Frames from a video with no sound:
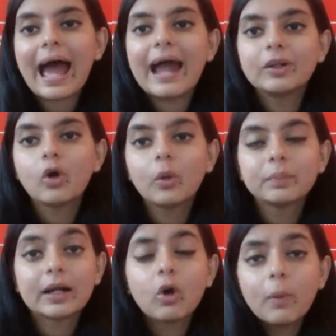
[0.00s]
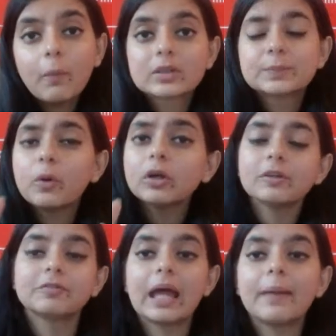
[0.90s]
and the Gobbos, both
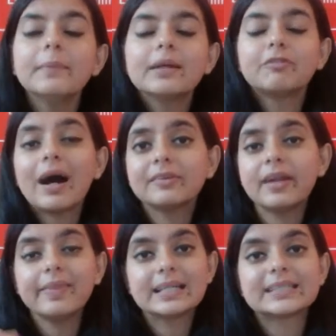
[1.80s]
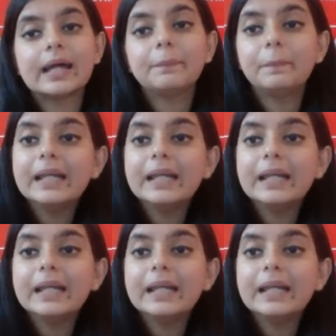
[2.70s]
of them, the father and the son,